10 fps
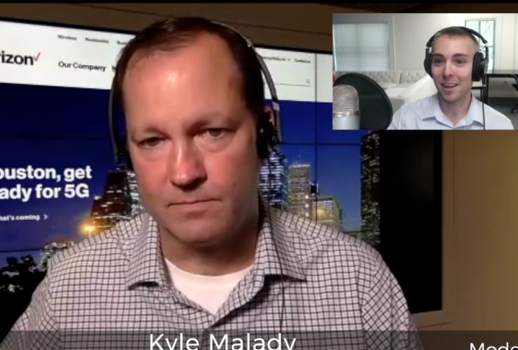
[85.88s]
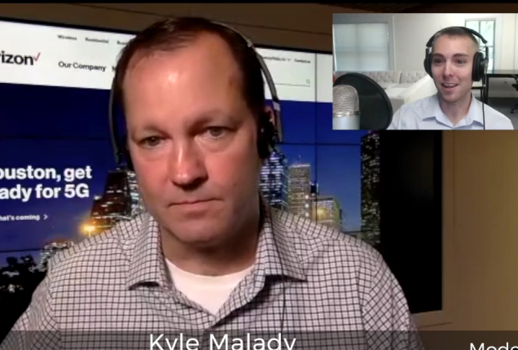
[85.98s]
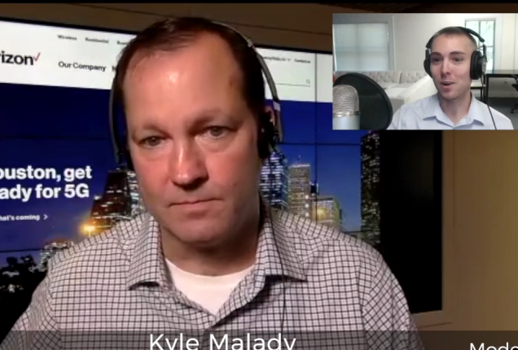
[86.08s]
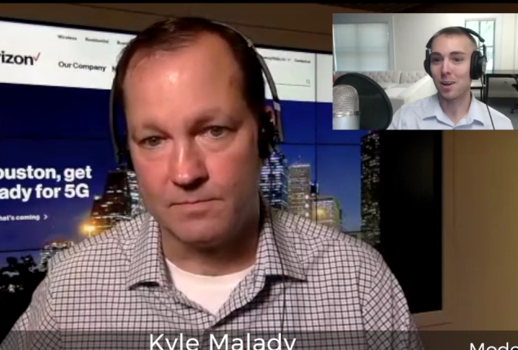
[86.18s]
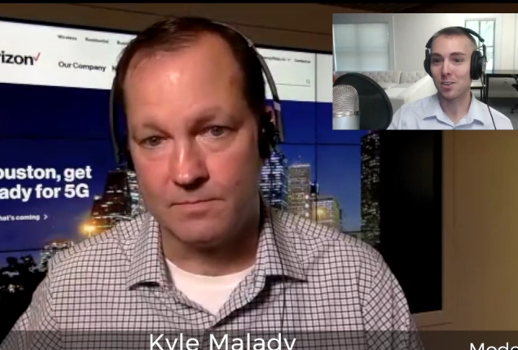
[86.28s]

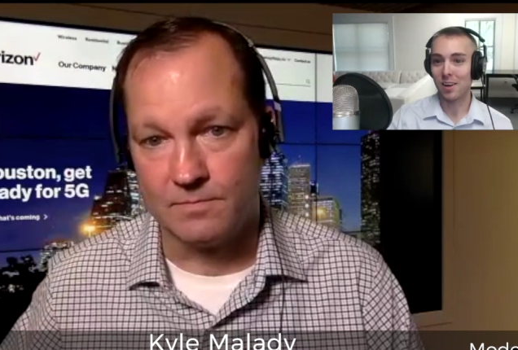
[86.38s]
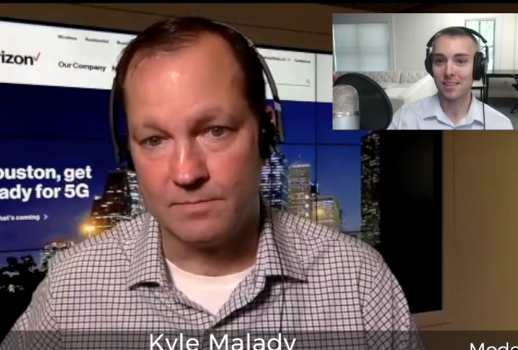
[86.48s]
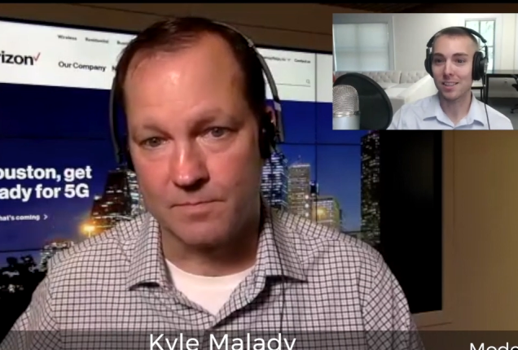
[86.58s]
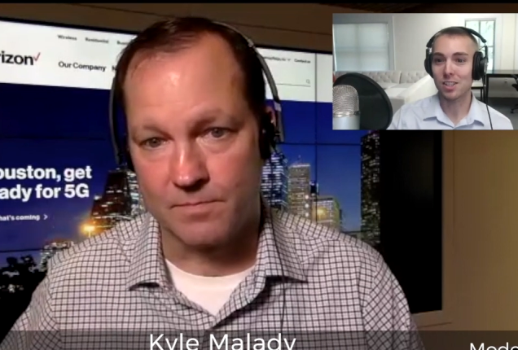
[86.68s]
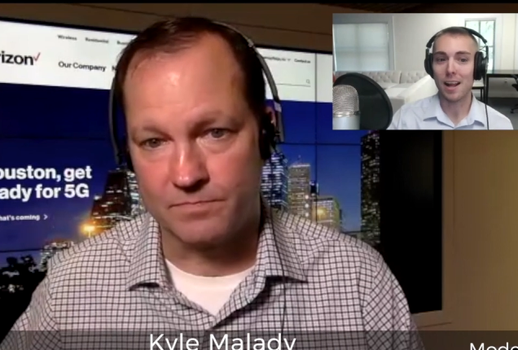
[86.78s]
Speaker 1: Like when a
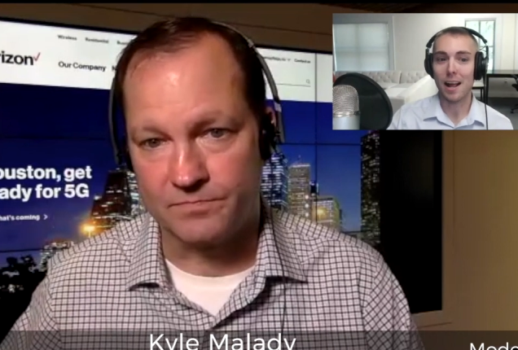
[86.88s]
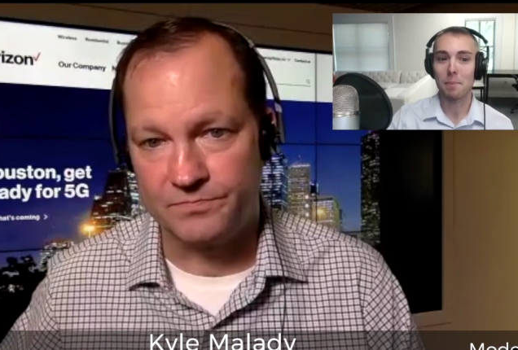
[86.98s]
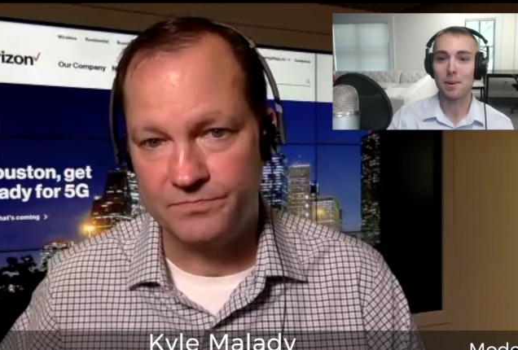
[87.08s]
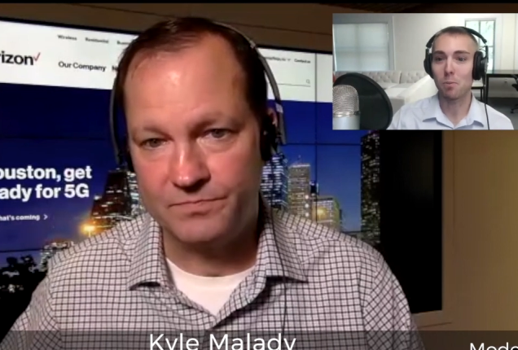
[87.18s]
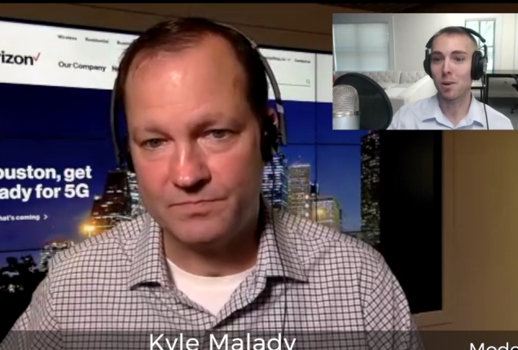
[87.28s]

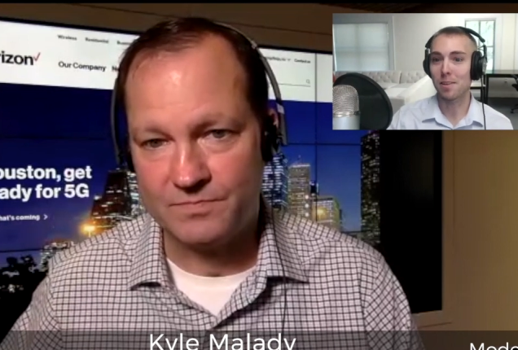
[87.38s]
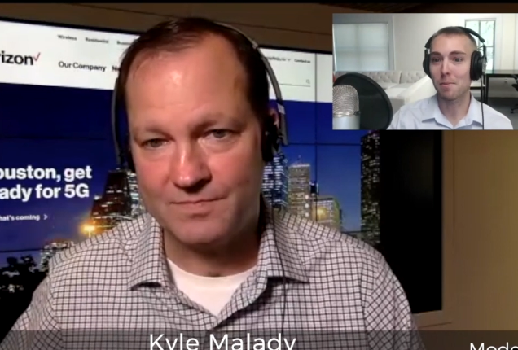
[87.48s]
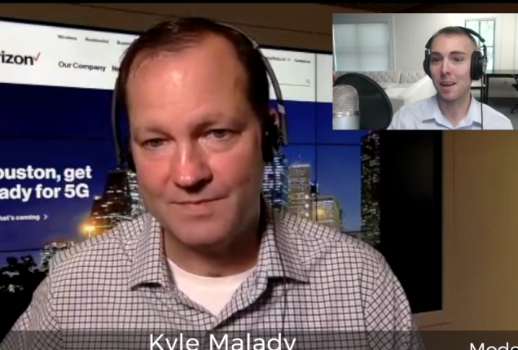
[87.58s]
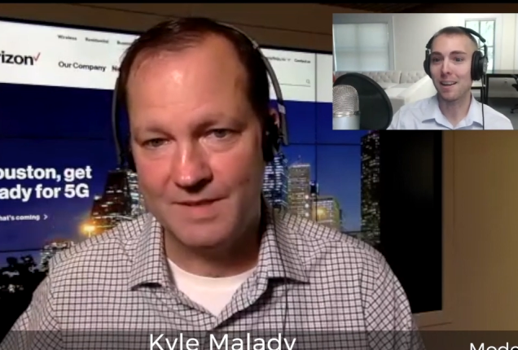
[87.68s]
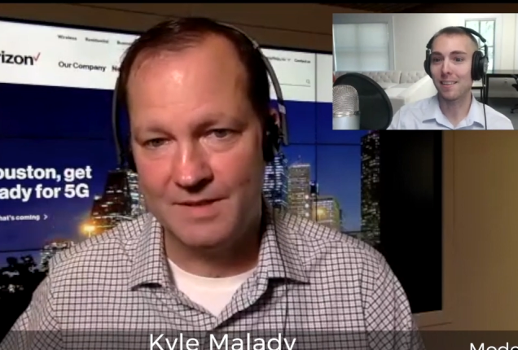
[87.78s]
transition happened and
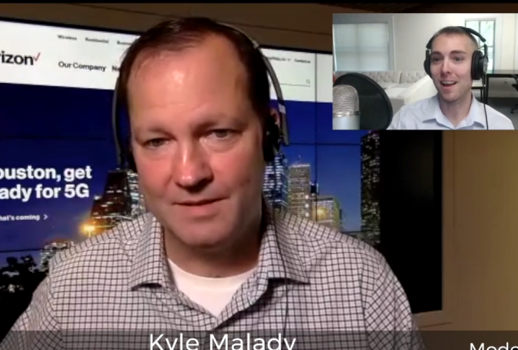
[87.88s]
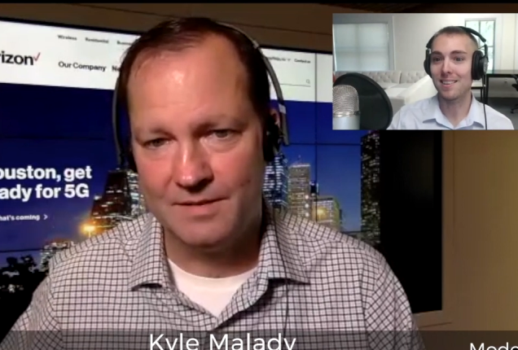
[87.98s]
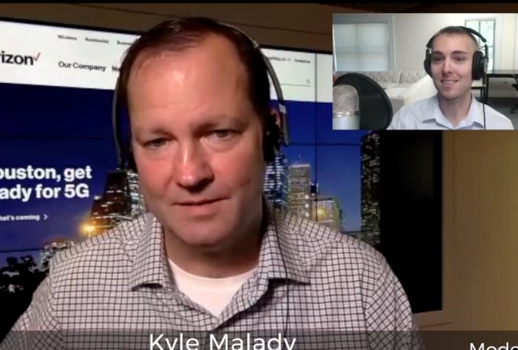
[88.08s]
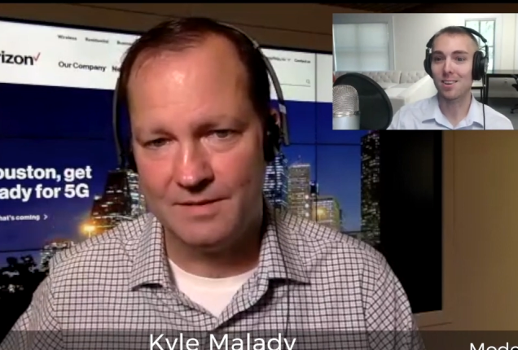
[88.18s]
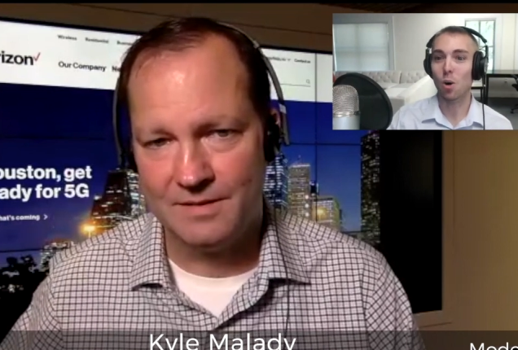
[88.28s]
one of the
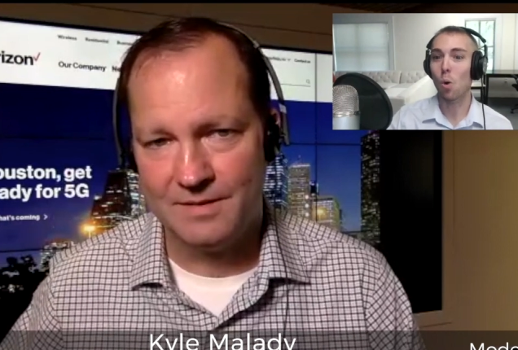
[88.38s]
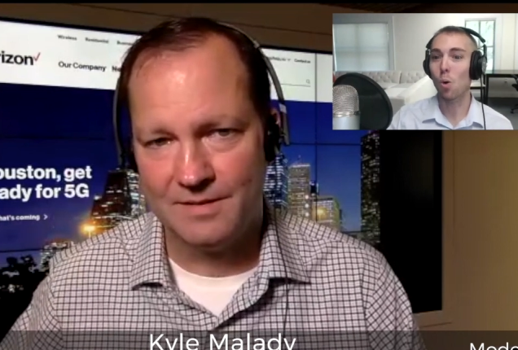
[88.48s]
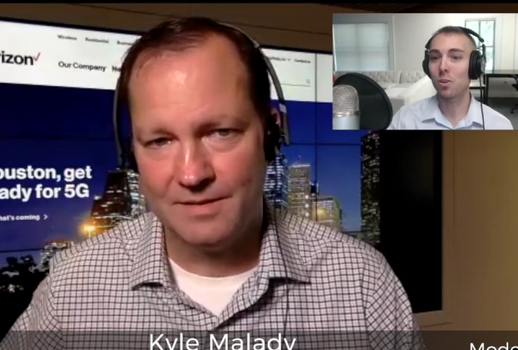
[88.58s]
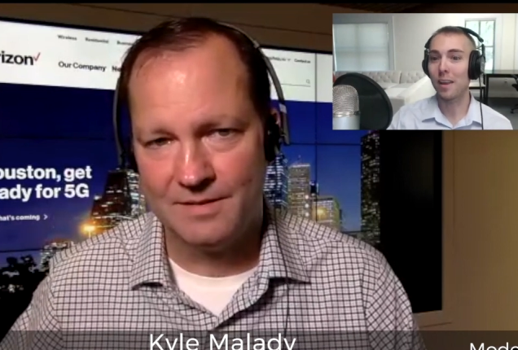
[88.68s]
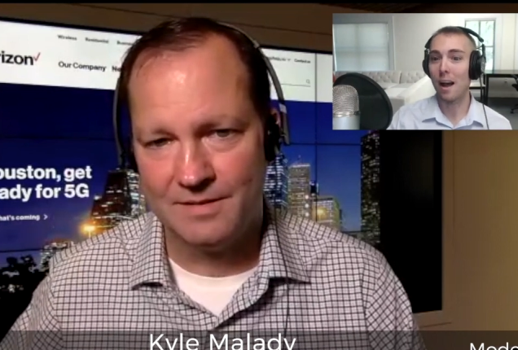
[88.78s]
main lines in
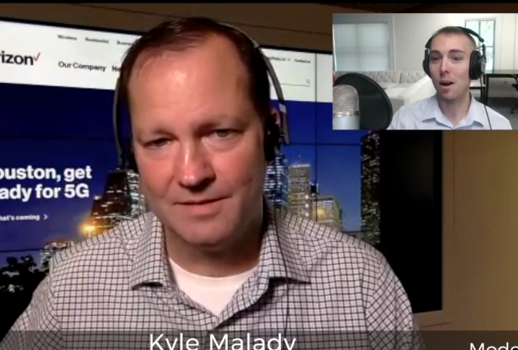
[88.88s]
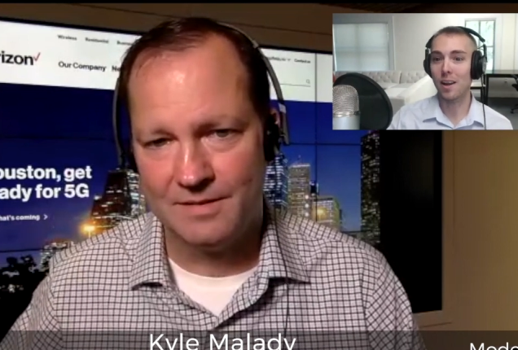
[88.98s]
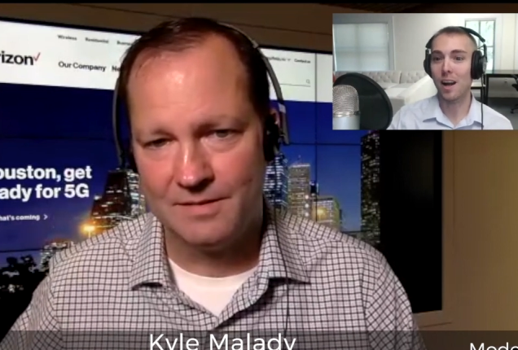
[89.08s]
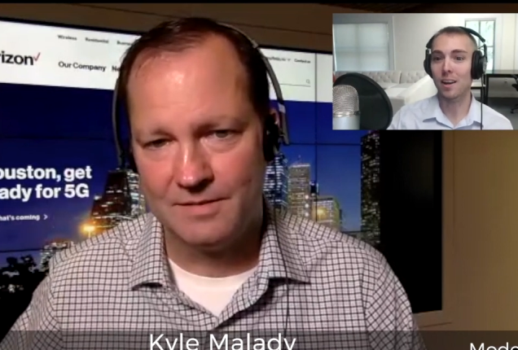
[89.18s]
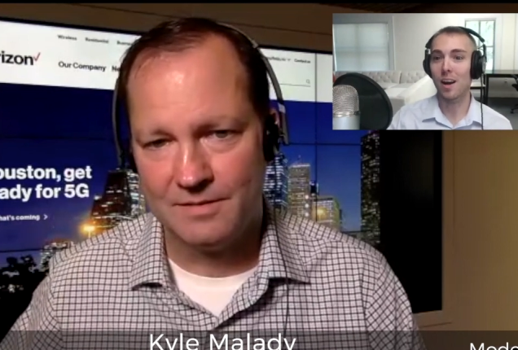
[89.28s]
our whole
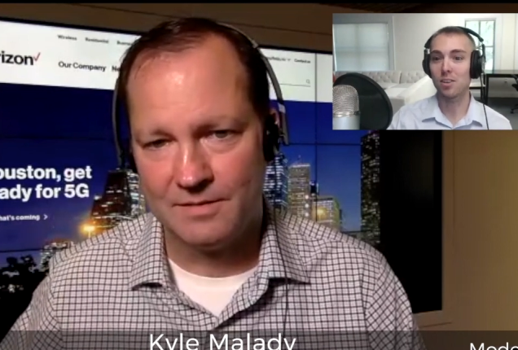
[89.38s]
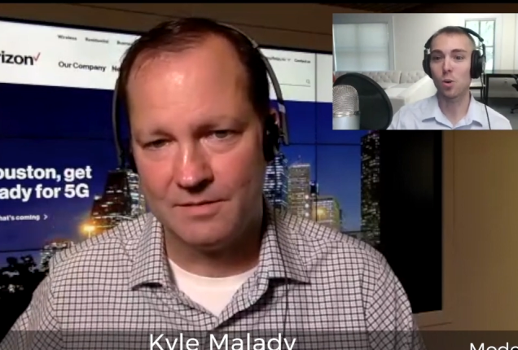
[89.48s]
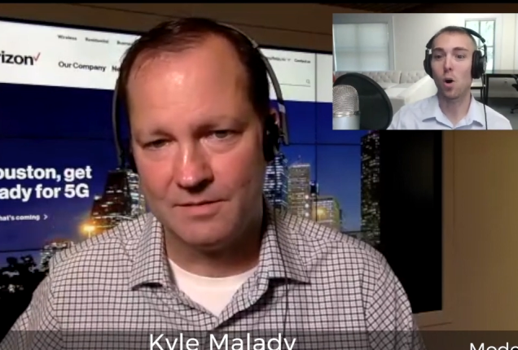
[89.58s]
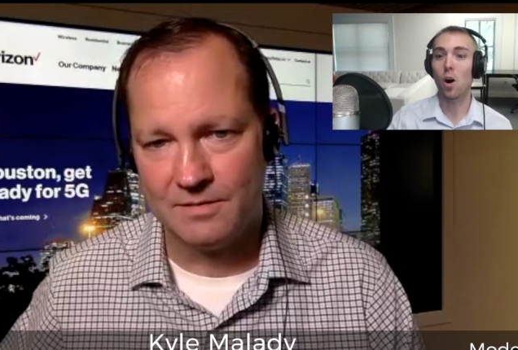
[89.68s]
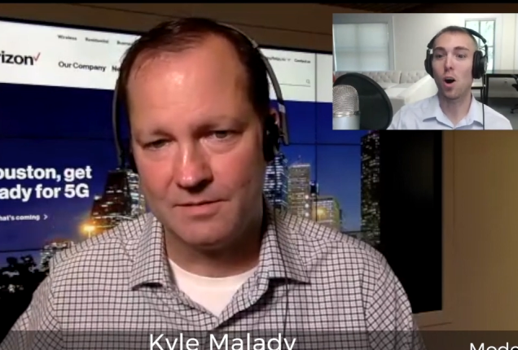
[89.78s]
town got
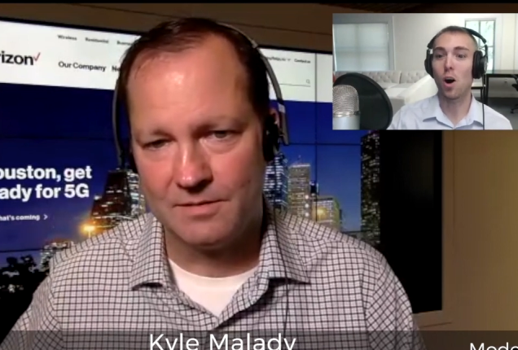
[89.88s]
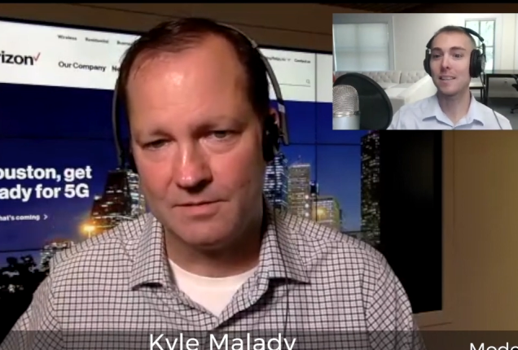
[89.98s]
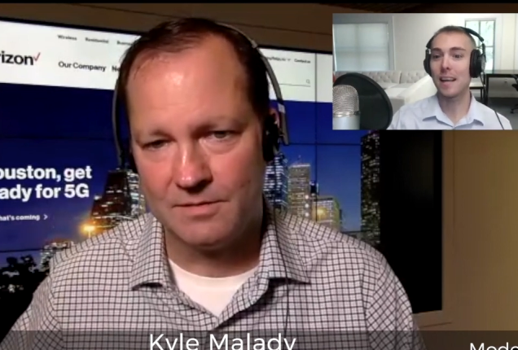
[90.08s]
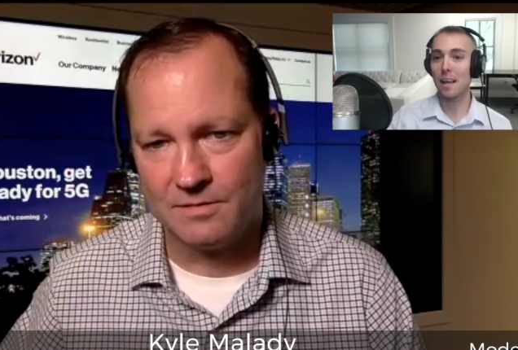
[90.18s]
cut. So all of